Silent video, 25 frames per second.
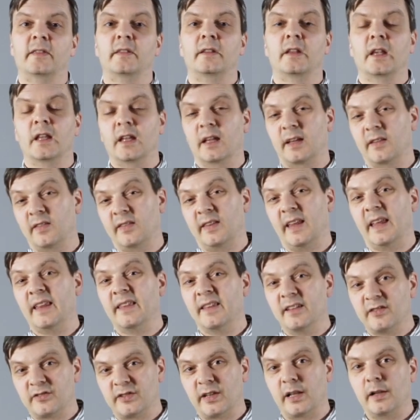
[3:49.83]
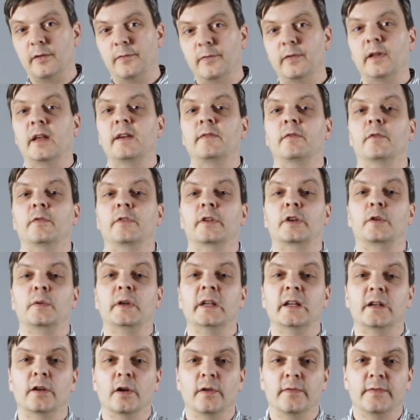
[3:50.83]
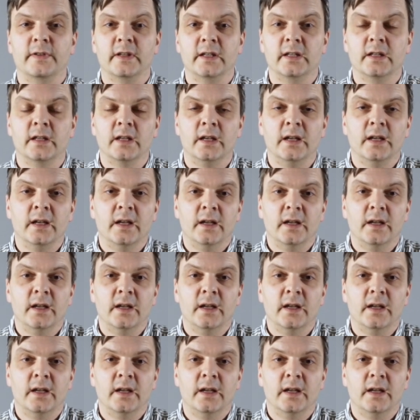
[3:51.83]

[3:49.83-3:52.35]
can extend the shelf life of the green coffee